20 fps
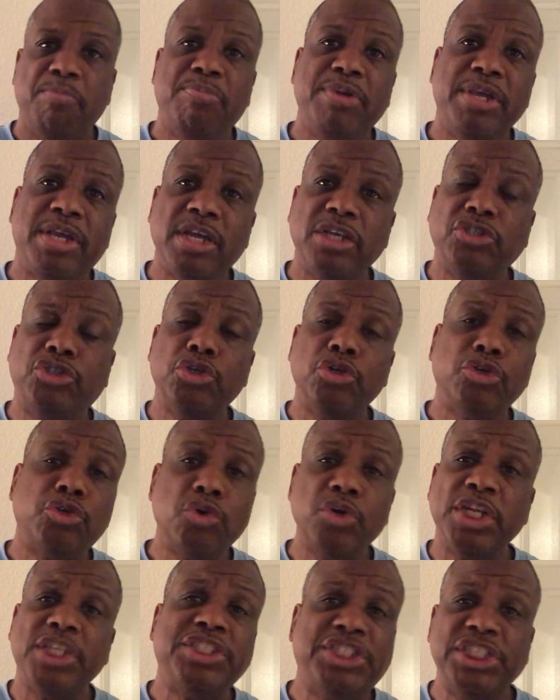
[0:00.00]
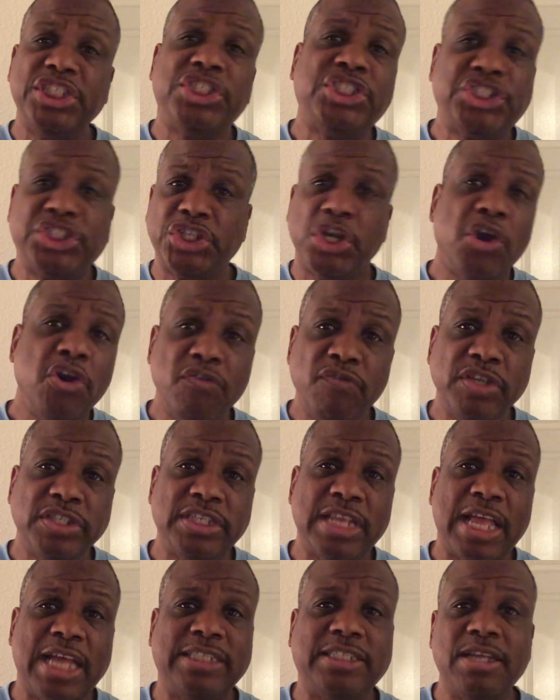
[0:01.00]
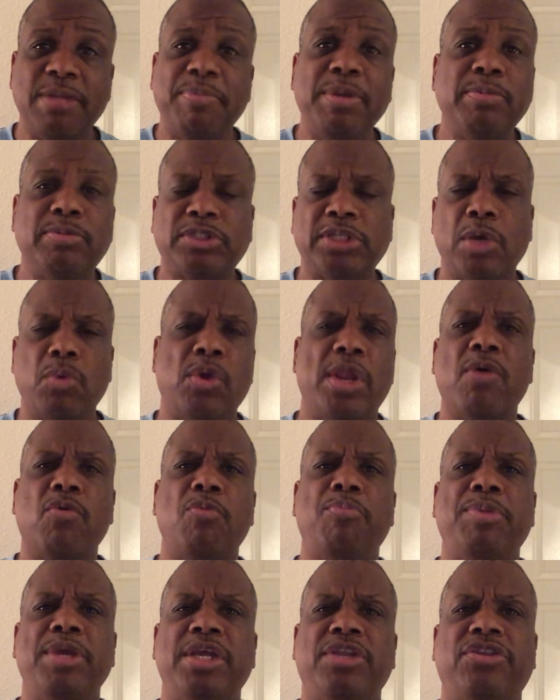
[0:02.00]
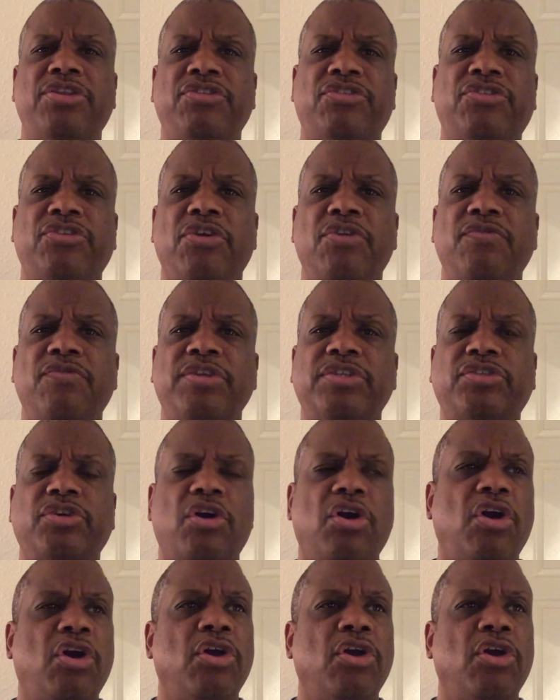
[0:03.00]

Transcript: because you're doing a disservice. Like some people say, well, that would be a disservice